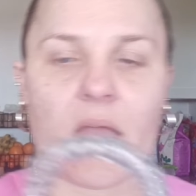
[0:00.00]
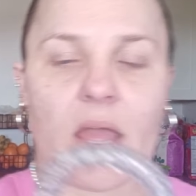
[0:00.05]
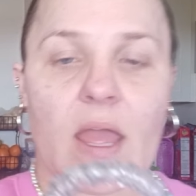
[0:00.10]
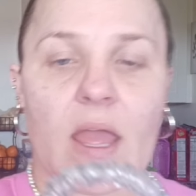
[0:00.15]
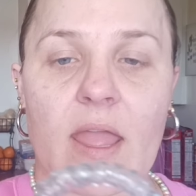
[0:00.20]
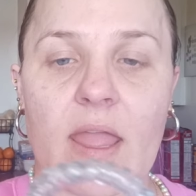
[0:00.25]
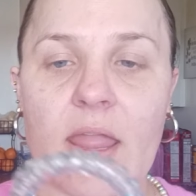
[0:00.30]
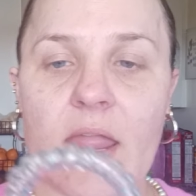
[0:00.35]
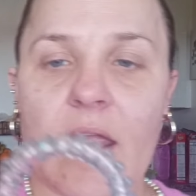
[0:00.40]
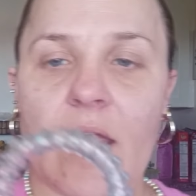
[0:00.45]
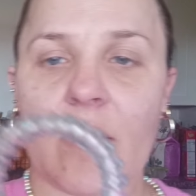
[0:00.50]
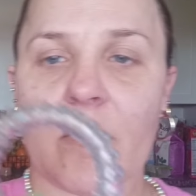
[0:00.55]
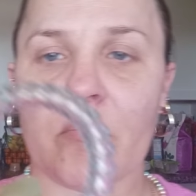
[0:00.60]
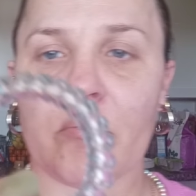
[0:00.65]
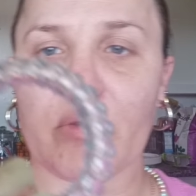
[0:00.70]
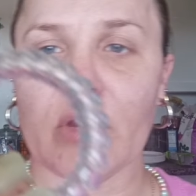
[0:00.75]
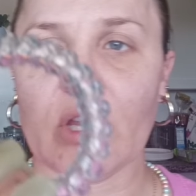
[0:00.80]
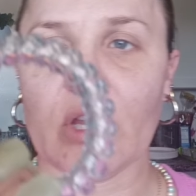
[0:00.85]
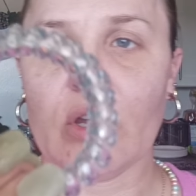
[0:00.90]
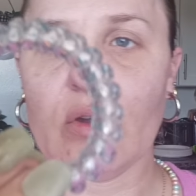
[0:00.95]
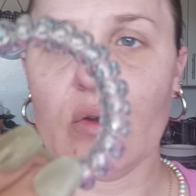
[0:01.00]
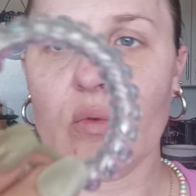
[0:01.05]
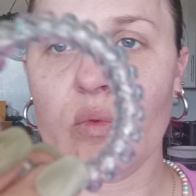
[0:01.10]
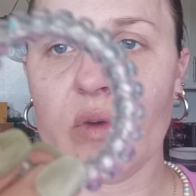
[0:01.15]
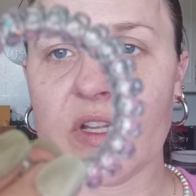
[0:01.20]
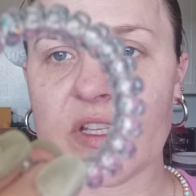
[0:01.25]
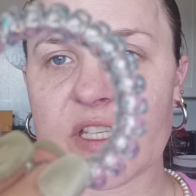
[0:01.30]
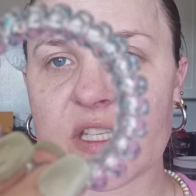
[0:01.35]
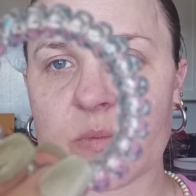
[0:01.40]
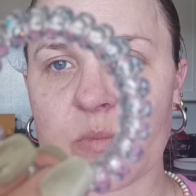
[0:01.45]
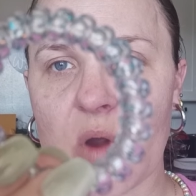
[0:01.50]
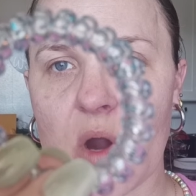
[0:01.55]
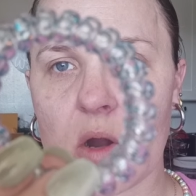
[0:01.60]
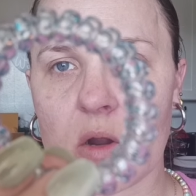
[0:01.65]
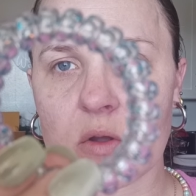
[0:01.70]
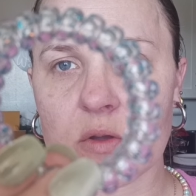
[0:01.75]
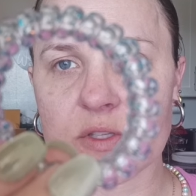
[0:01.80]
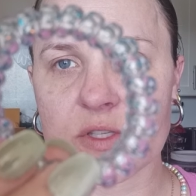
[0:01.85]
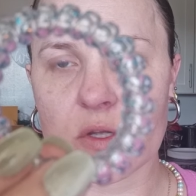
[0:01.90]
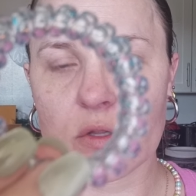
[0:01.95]
A blue with
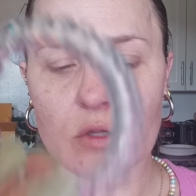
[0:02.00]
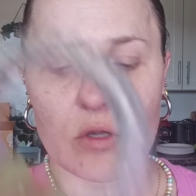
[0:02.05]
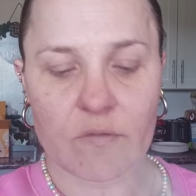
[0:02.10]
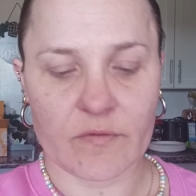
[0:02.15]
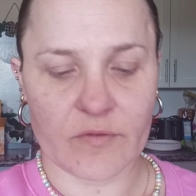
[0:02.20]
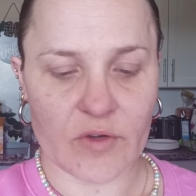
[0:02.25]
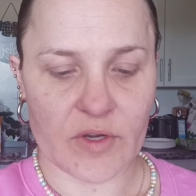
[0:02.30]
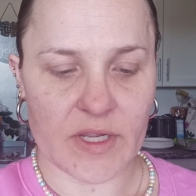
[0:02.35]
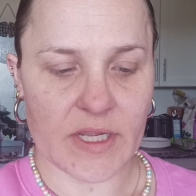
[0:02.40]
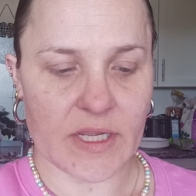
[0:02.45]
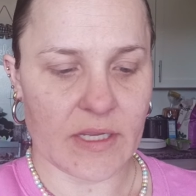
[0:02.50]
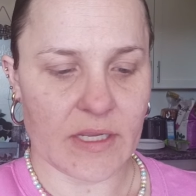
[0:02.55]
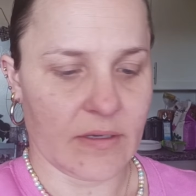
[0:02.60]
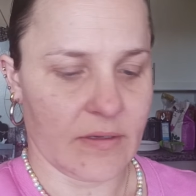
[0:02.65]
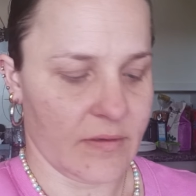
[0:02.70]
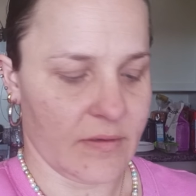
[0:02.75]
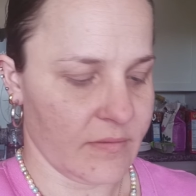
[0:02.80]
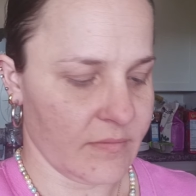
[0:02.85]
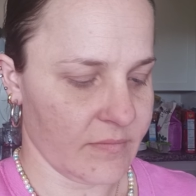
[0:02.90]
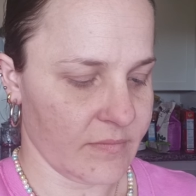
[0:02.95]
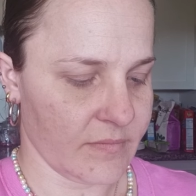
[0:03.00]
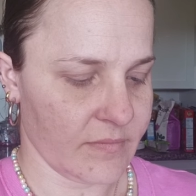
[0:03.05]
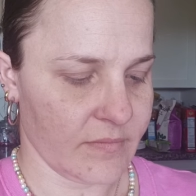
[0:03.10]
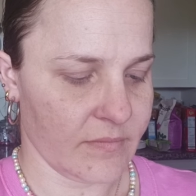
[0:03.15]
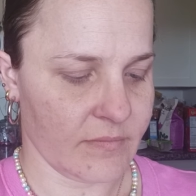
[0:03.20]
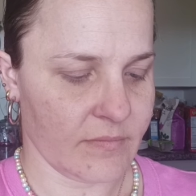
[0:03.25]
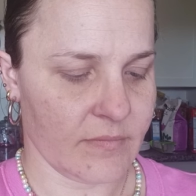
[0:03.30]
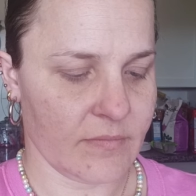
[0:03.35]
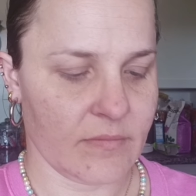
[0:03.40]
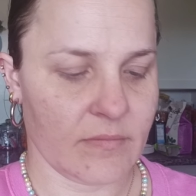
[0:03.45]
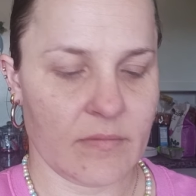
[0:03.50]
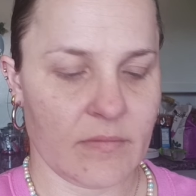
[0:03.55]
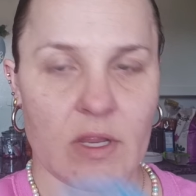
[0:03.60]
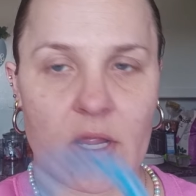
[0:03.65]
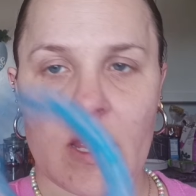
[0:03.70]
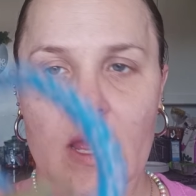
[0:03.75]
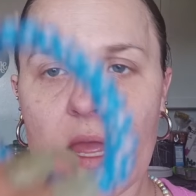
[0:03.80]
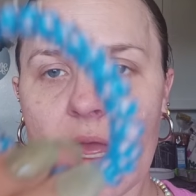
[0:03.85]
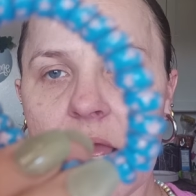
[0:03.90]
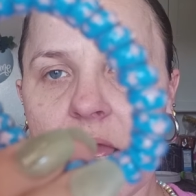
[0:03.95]
sparkles all over it,
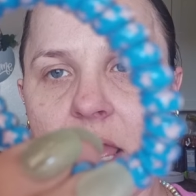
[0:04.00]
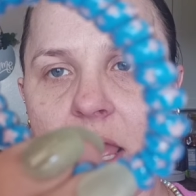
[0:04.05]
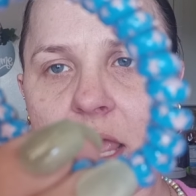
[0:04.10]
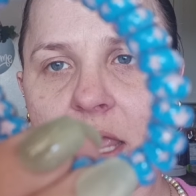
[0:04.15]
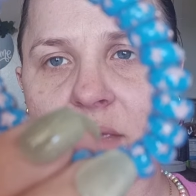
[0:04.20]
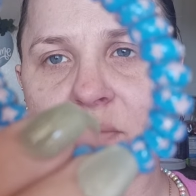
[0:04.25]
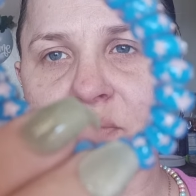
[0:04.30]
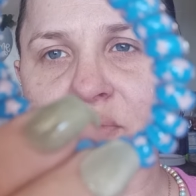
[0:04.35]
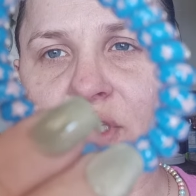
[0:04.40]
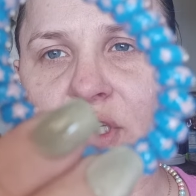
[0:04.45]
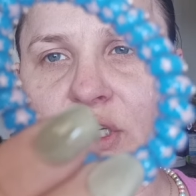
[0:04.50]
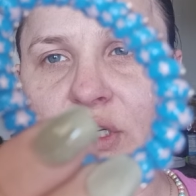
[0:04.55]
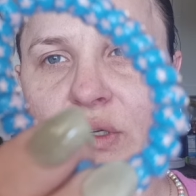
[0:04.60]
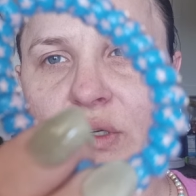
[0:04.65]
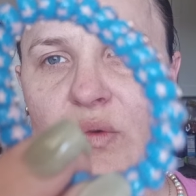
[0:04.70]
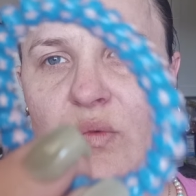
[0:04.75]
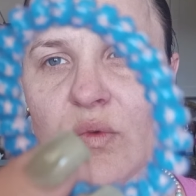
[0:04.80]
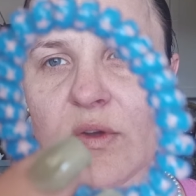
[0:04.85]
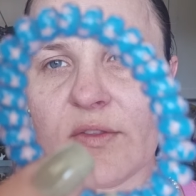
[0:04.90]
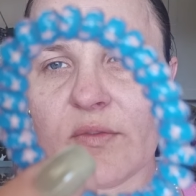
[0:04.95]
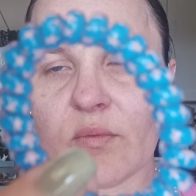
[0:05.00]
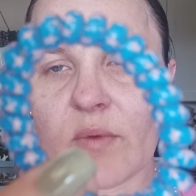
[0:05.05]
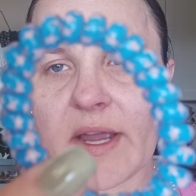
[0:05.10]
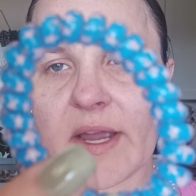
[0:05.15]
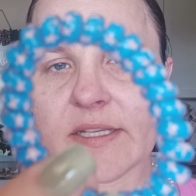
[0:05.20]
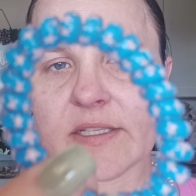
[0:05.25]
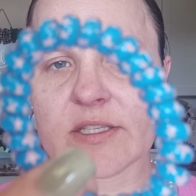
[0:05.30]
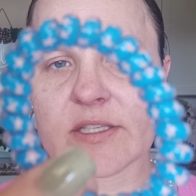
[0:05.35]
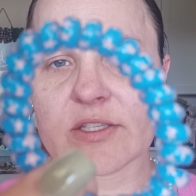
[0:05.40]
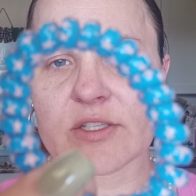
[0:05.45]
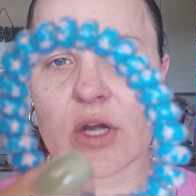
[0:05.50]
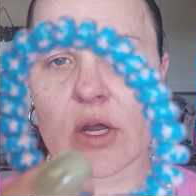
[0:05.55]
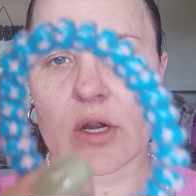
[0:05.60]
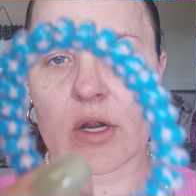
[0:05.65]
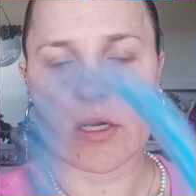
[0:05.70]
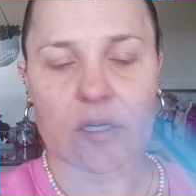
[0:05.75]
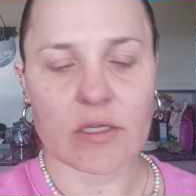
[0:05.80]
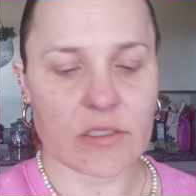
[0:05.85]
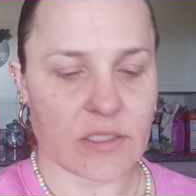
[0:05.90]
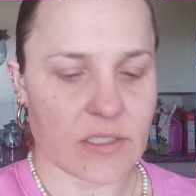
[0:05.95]
a blue with white
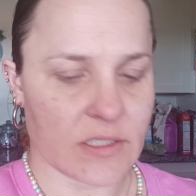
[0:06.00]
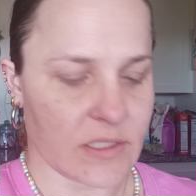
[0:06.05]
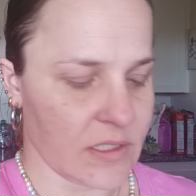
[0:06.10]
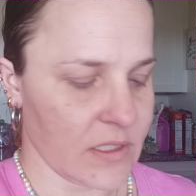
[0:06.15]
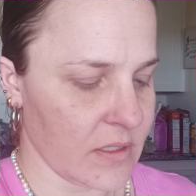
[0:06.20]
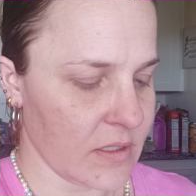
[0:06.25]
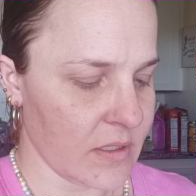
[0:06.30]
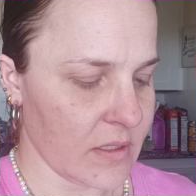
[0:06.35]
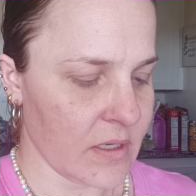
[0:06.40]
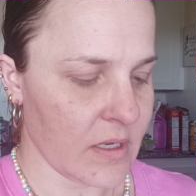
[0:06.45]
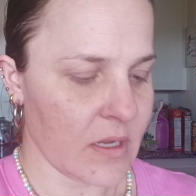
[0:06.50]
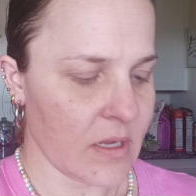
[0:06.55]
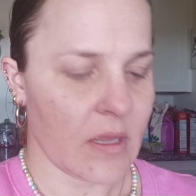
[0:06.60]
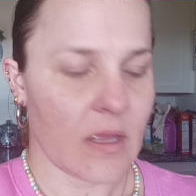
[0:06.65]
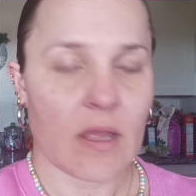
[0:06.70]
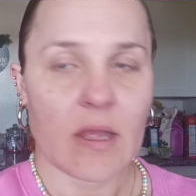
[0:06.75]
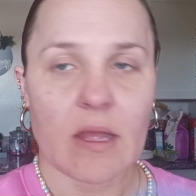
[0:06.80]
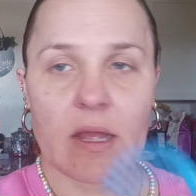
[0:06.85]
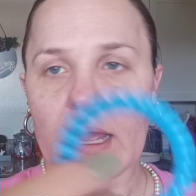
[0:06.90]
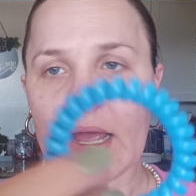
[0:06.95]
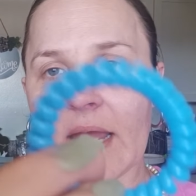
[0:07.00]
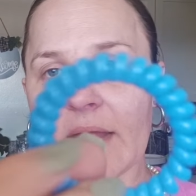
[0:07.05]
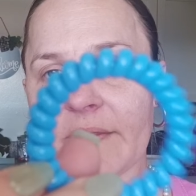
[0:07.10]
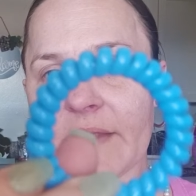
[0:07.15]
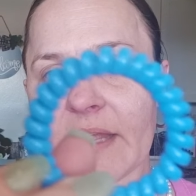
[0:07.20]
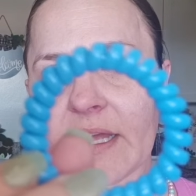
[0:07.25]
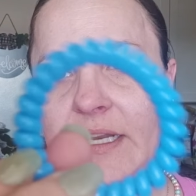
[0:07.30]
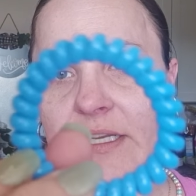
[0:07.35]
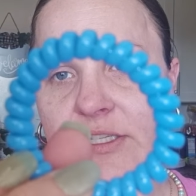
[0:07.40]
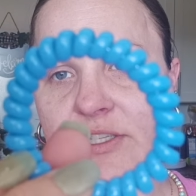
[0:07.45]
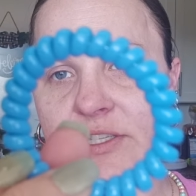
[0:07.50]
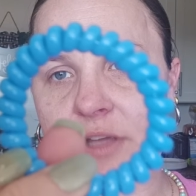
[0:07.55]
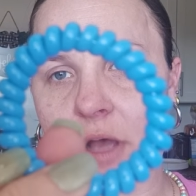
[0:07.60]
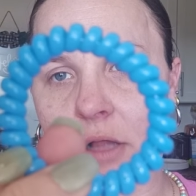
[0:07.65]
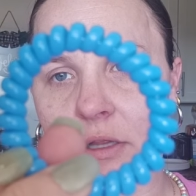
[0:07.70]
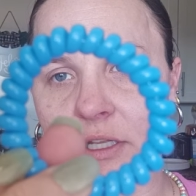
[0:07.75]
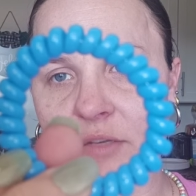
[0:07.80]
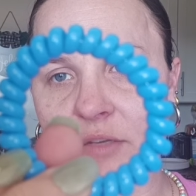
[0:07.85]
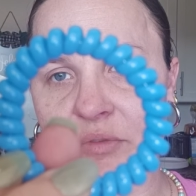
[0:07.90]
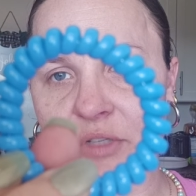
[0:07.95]
stars, and then a
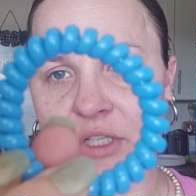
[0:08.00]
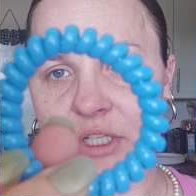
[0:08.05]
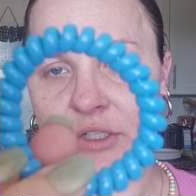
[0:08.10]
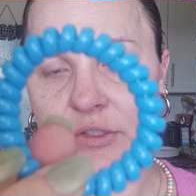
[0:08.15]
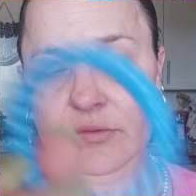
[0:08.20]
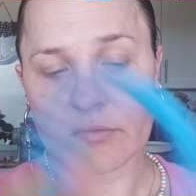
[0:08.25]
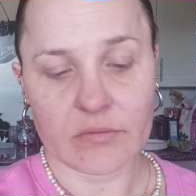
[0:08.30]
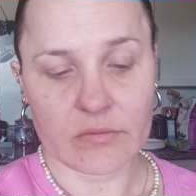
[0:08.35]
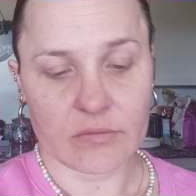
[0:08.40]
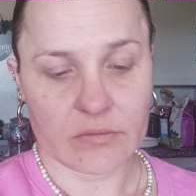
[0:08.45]
solid blue.